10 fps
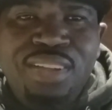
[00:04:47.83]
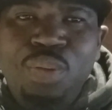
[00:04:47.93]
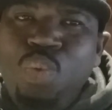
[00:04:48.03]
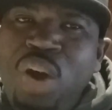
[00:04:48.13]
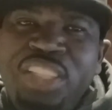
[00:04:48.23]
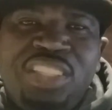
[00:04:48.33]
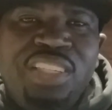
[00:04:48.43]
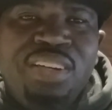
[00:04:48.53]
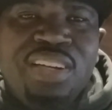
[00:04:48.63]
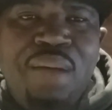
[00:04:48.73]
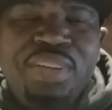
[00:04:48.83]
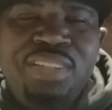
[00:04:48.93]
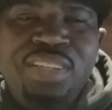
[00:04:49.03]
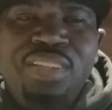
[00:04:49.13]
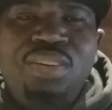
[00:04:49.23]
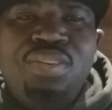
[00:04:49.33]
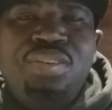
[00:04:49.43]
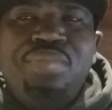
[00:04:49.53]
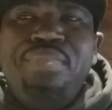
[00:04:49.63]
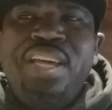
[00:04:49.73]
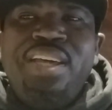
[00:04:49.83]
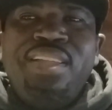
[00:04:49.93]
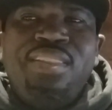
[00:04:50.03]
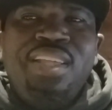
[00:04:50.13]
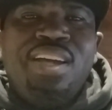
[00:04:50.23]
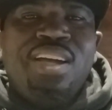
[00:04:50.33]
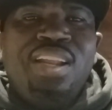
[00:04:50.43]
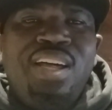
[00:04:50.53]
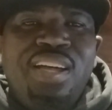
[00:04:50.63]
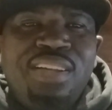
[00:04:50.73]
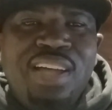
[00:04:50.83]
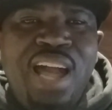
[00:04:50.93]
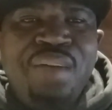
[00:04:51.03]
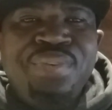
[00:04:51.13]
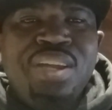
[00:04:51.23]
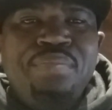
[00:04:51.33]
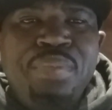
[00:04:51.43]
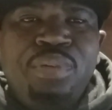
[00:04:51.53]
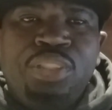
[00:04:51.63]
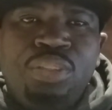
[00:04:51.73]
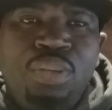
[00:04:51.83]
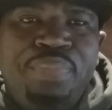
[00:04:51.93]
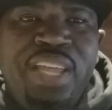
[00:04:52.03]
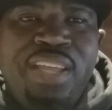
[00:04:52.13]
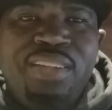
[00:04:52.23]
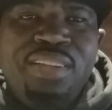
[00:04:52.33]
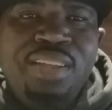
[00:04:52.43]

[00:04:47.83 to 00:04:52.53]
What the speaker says: You watch stand-up comedy, they clown African people so bad.